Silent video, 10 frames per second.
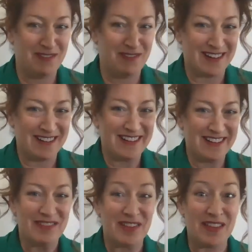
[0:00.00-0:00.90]
without
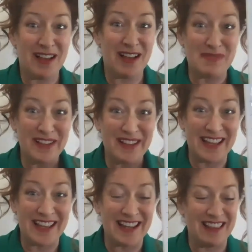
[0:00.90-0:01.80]
spilling
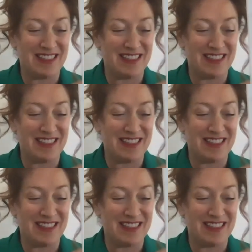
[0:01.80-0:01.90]
anything.